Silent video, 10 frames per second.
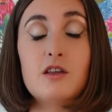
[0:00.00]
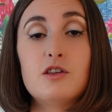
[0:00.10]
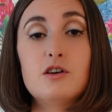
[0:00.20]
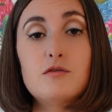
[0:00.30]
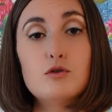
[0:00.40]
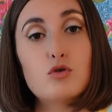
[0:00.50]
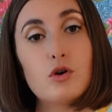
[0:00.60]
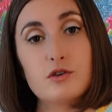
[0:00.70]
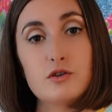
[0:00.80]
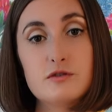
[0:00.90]
The novel
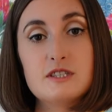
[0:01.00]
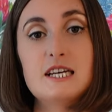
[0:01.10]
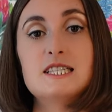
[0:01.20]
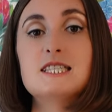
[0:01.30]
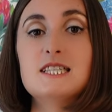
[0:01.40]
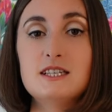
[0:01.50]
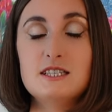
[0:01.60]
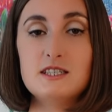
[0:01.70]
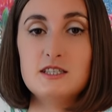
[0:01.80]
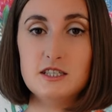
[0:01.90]
chronicles her
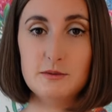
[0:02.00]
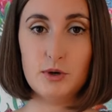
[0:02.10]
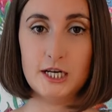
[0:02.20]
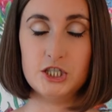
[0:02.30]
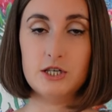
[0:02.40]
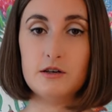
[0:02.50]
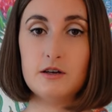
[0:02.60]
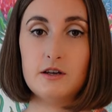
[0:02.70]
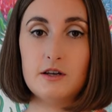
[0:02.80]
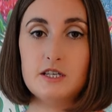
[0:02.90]
descent into depression,
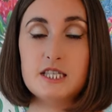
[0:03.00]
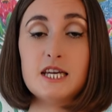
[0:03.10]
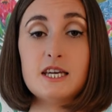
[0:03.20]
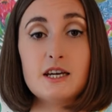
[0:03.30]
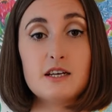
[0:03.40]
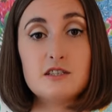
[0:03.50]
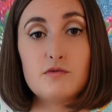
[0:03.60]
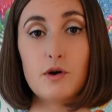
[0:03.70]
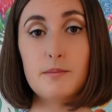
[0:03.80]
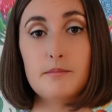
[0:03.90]
taking us
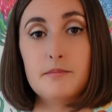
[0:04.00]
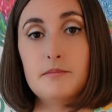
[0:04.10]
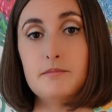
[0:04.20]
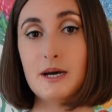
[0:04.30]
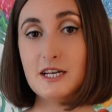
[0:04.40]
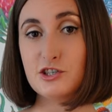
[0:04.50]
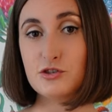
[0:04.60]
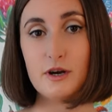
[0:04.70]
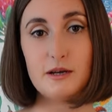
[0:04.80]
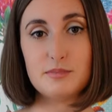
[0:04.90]
from
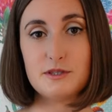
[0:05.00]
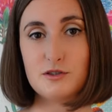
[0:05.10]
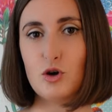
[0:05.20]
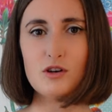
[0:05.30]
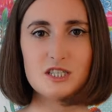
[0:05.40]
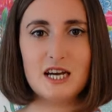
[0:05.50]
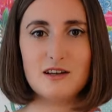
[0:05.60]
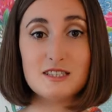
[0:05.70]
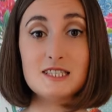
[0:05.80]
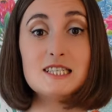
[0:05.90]
manuscripts,
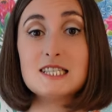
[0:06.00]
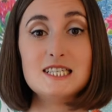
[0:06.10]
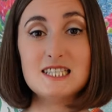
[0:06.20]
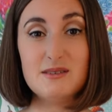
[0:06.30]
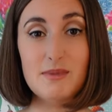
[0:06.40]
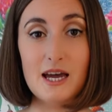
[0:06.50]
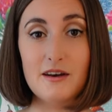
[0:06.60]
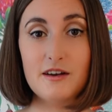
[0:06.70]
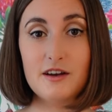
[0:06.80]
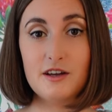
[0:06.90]
cocktails and sleazy
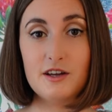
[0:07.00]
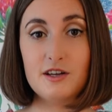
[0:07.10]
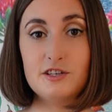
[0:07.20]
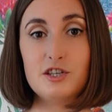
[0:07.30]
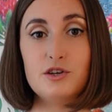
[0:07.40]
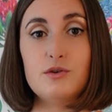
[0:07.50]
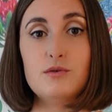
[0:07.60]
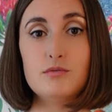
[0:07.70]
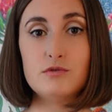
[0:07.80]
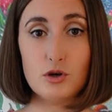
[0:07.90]
men,
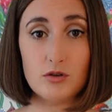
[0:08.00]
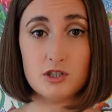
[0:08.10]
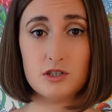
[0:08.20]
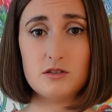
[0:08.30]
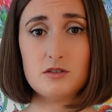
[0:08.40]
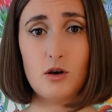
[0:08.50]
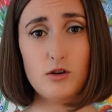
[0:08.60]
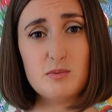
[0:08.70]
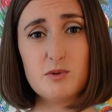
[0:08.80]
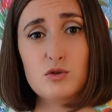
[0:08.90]
to doctors,
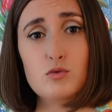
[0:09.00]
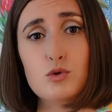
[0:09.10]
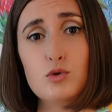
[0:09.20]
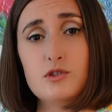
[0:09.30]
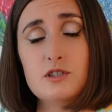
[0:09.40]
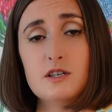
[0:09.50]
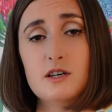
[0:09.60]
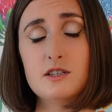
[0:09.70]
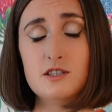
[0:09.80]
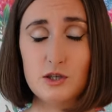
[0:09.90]
hospital wards,
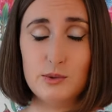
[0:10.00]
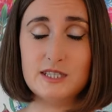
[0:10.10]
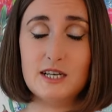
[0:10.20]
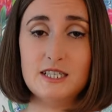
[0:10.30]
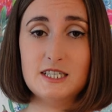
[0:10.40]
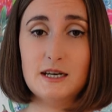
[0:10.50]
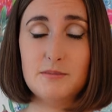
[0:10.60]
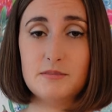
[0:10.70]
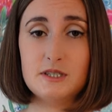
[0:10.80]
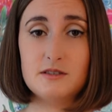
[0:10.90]
and suicide
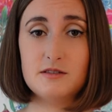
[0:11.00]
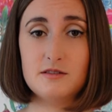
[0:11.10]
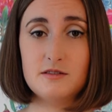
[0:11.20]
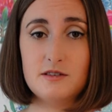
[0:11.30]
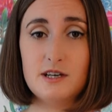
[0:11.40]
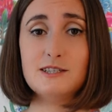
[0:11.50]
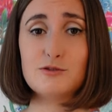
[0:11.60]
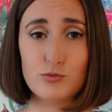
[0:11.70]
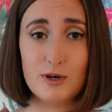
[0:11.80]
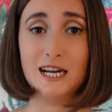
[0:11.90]
attempts.
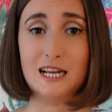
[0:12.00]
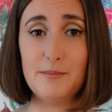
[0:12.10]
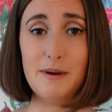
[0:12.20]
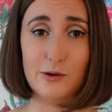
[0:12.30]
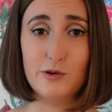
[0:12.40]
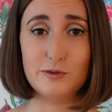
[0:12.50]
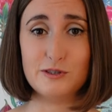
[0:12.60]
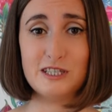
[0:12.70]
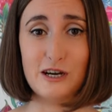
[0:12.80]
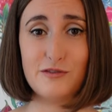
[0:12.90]
It's really powerful
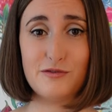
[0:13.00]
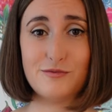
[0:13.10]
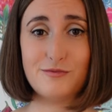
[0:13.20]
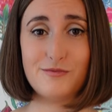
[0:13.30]
stuff.